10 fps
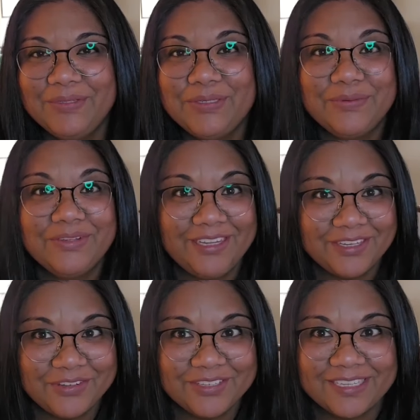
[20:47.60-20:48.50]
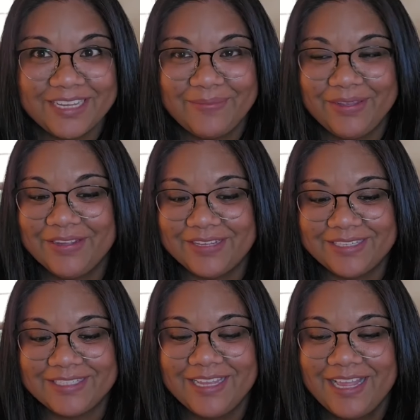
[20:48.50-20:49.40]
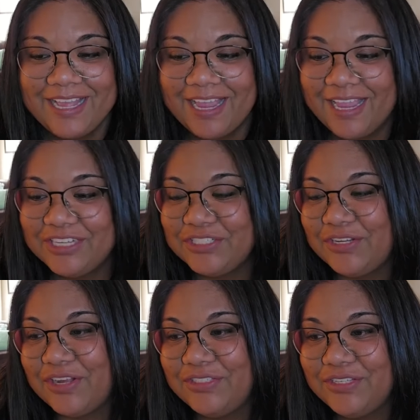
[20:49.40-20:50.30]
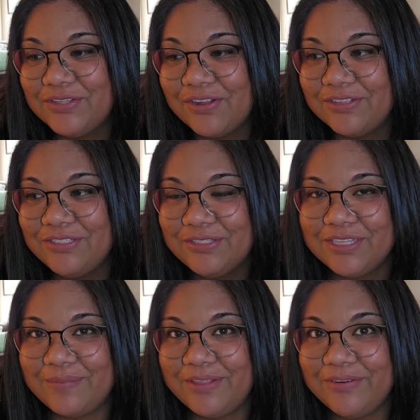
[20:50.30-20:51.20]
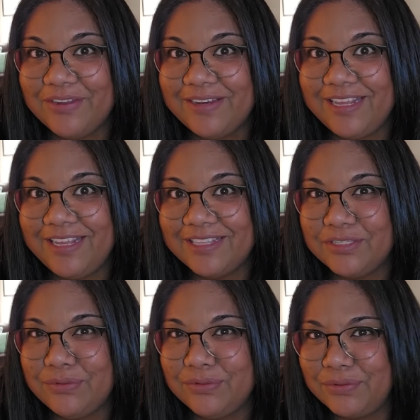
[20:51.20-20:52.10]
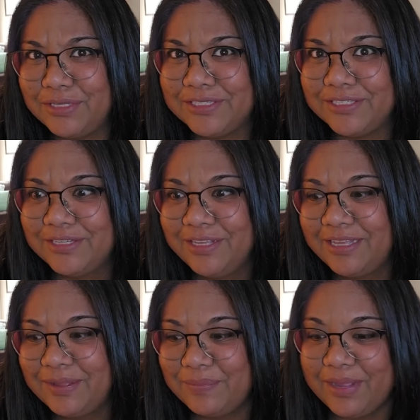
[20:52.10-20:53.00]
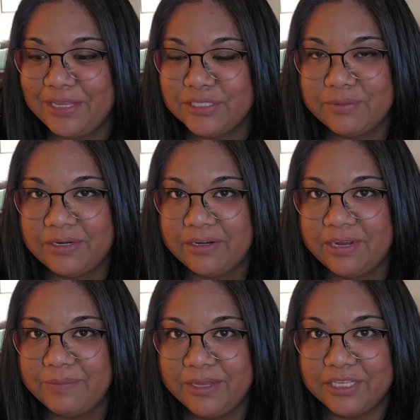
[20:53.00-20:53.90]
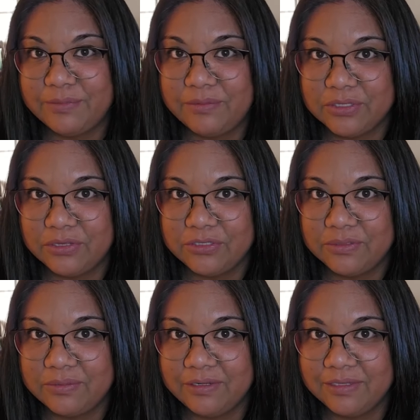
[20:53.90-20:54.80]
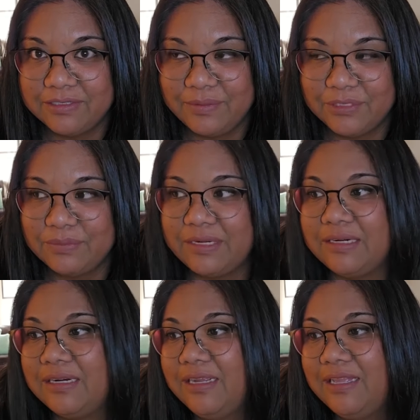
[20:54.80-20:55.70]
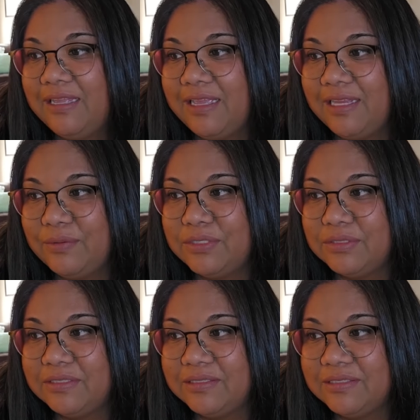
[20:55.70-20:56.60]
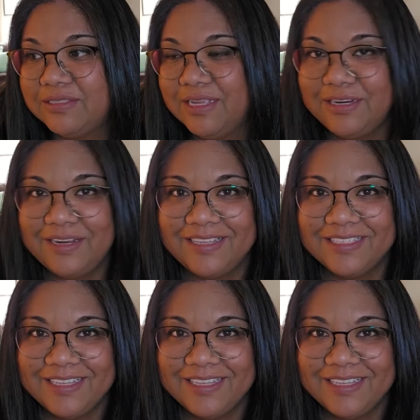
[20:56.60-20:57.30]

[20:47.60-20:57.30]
which was really interesting because I actually got to talk to some other Canadians who noticed my sweater, and my husband was also wearing the same sweater. And it was kind of nice